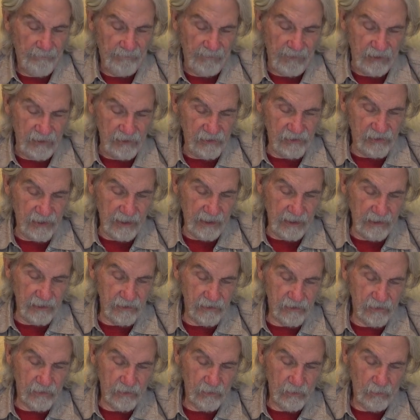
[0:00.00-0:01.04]
It
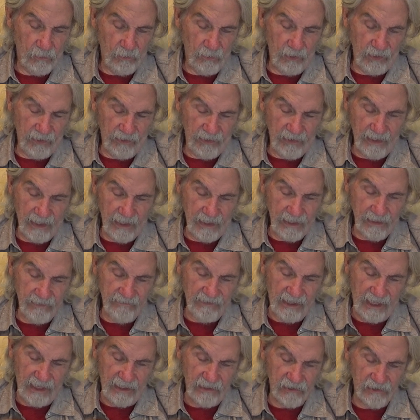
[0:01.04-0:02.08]
says, When they of
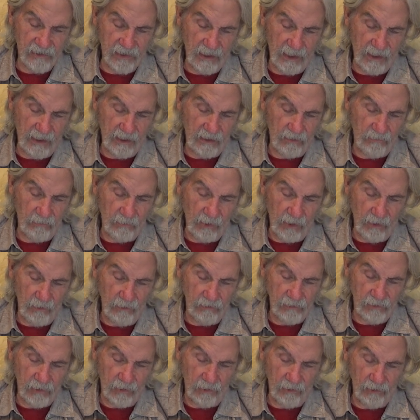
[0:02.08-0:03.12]
Ashdod
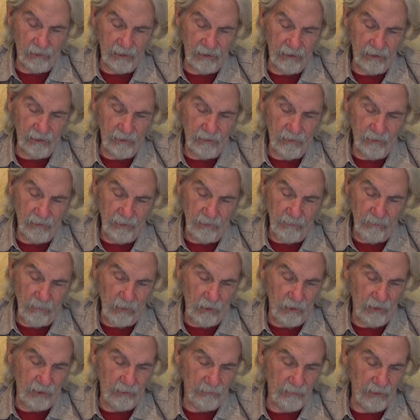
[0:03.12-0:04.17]
arose early on the
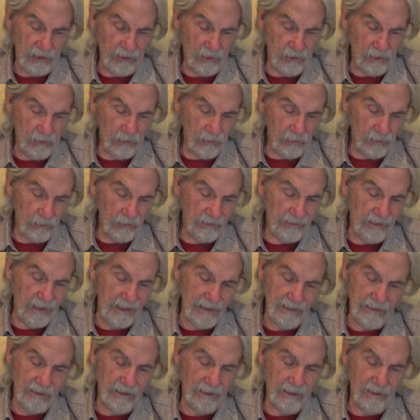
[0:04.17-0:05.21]
morning, behold,
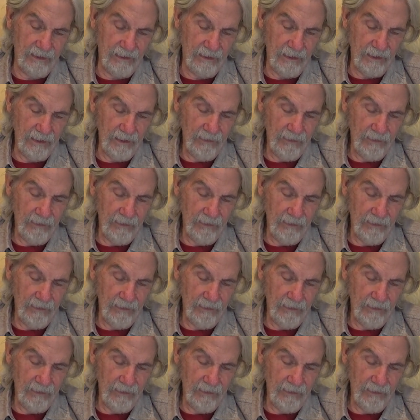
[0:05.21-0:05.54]
Dagon